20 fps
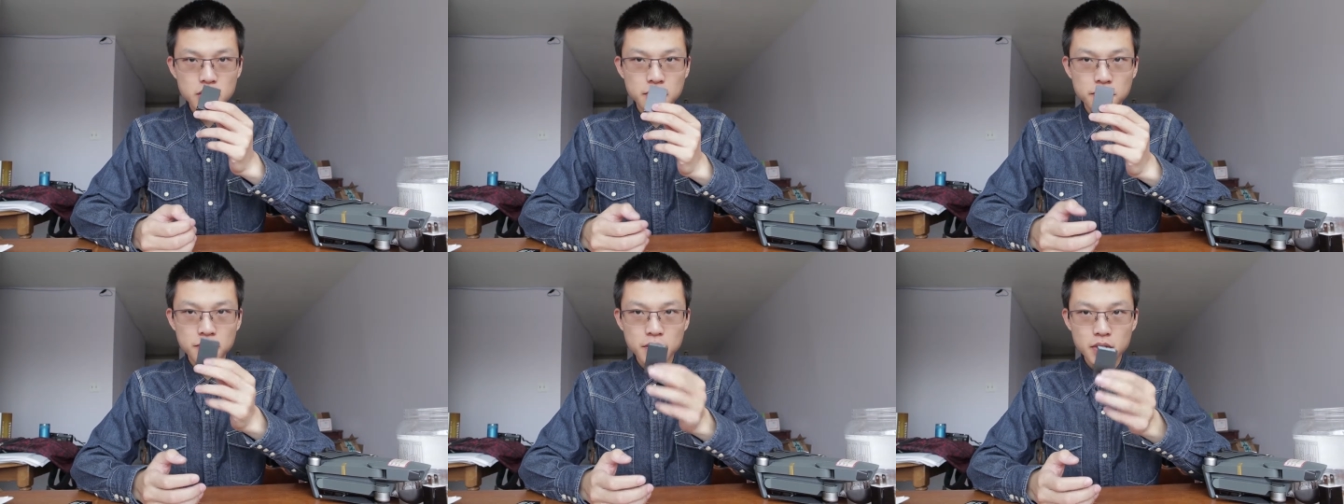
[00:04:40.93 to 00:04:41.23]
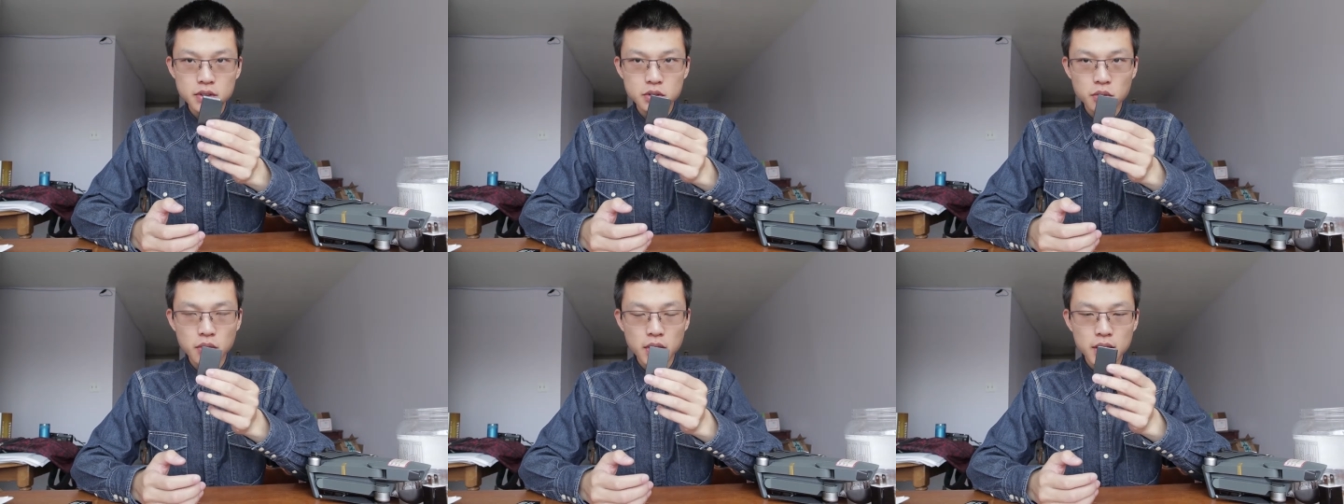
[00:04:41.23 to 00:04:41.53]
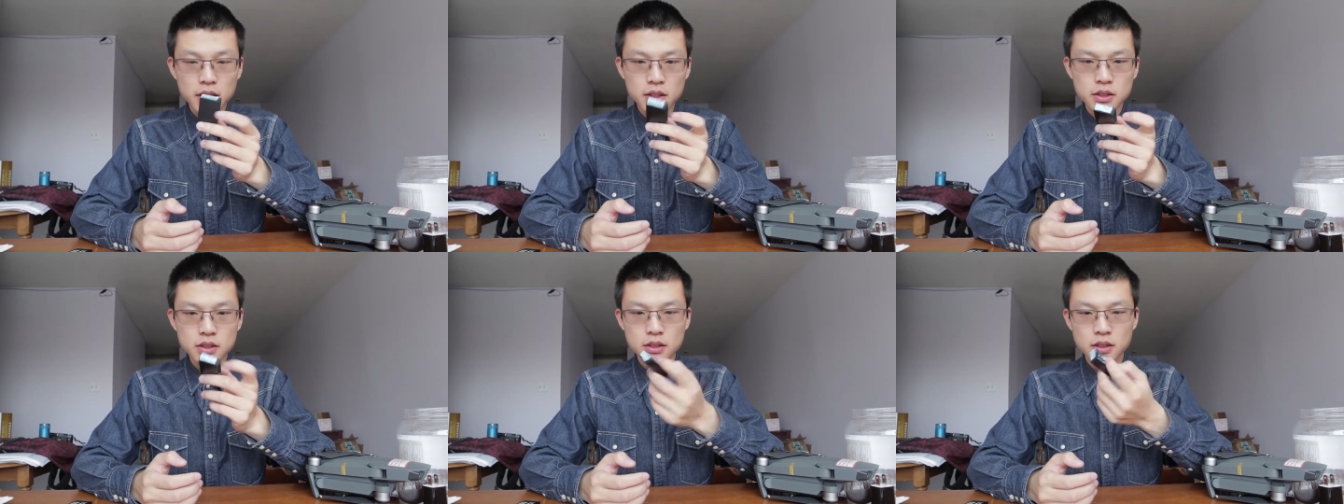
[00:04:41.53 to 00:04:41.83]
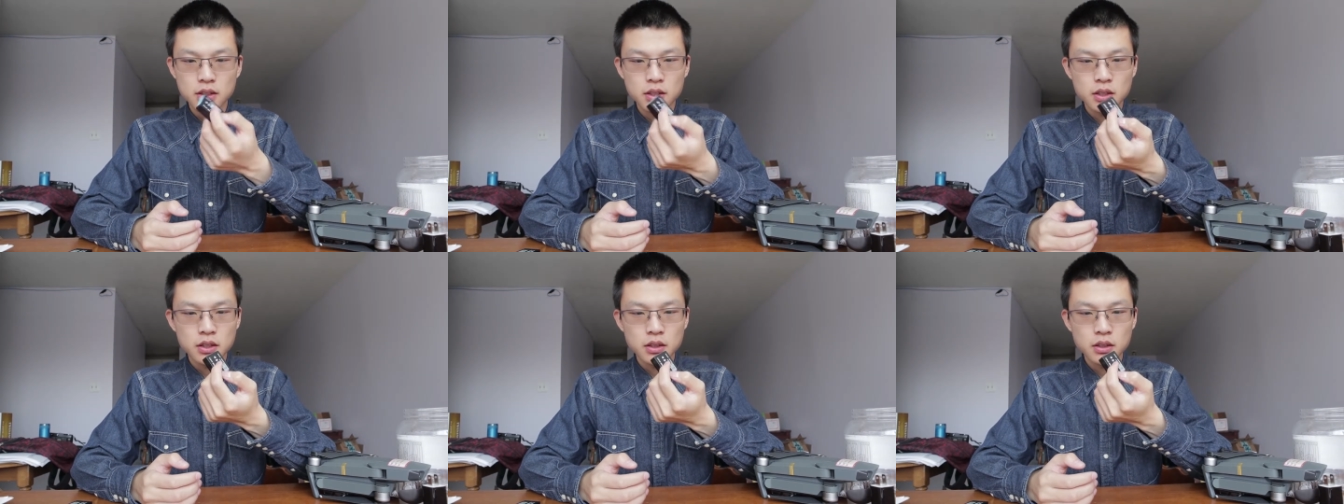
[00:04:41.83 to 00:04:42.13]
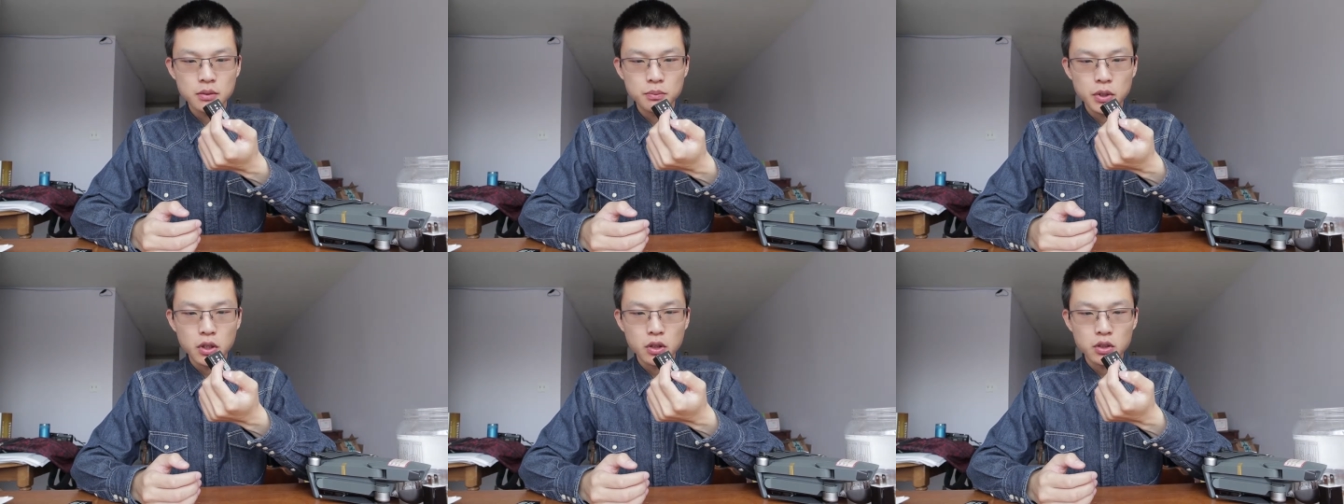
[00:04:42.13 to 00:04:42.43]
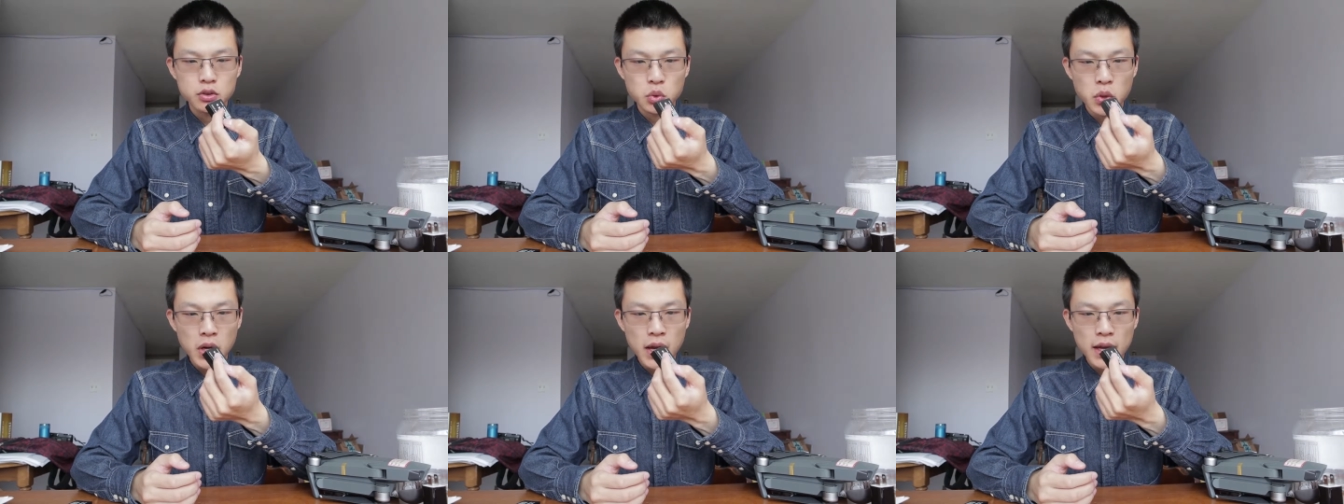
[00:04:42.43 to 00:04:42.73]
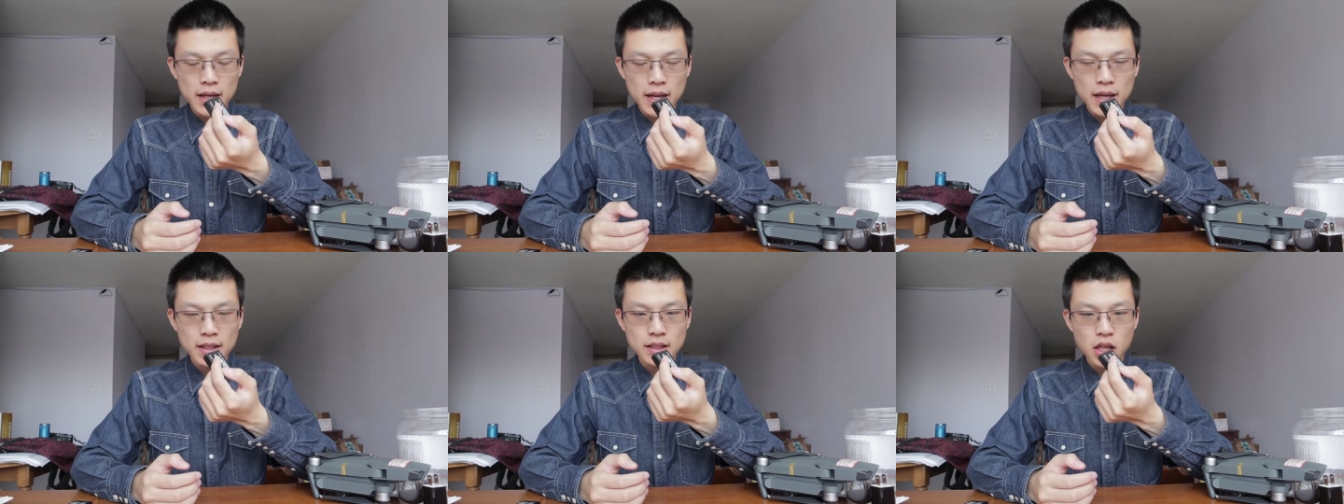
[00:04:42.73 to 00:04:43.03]
The first one is because when I
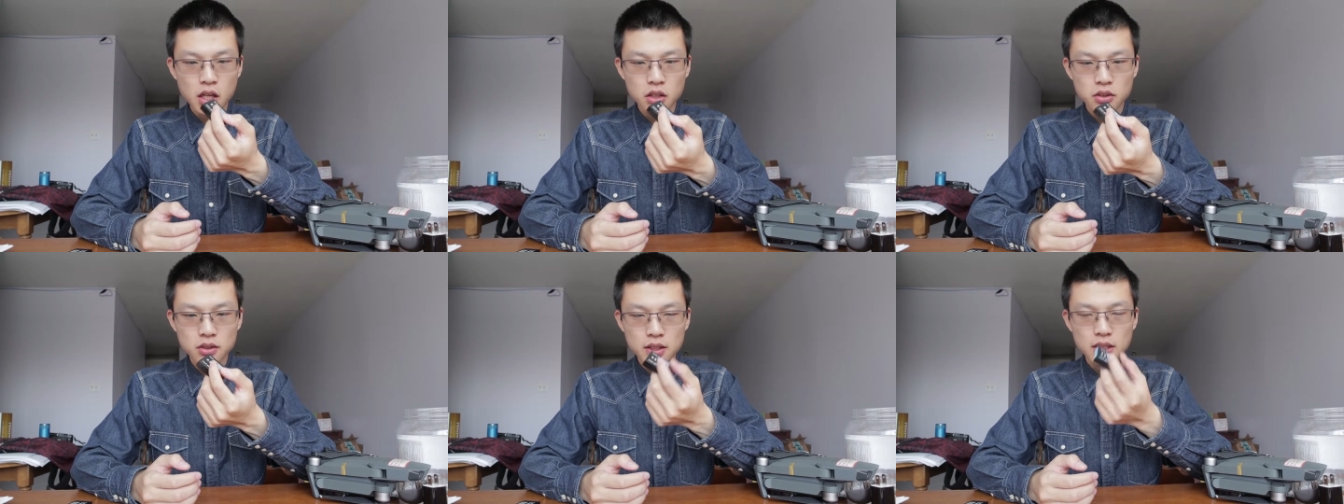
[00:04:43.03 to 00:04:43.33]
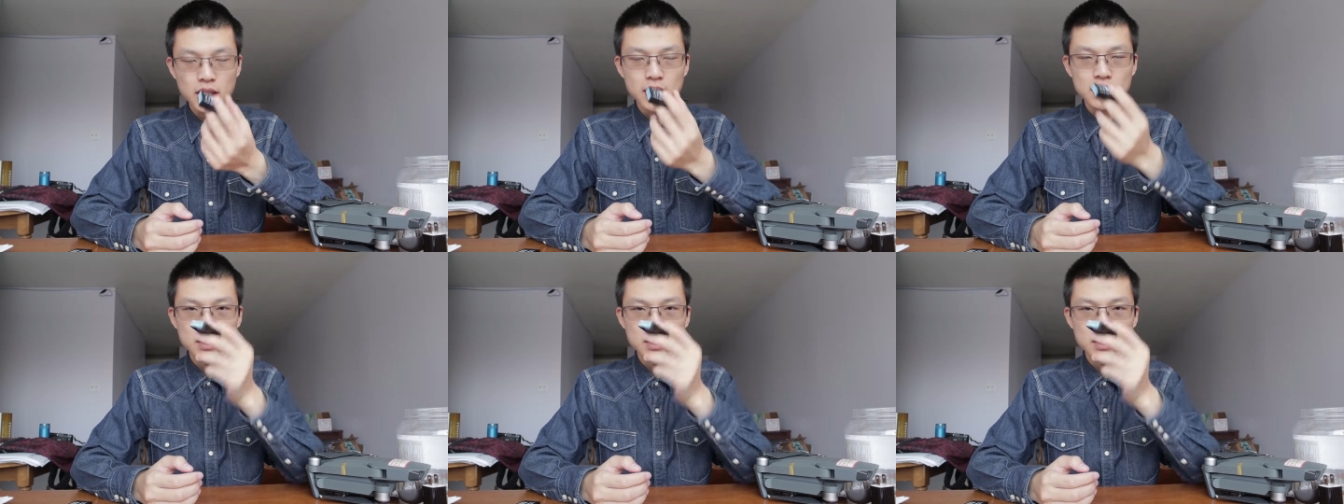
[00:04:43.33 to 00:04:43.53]
get out,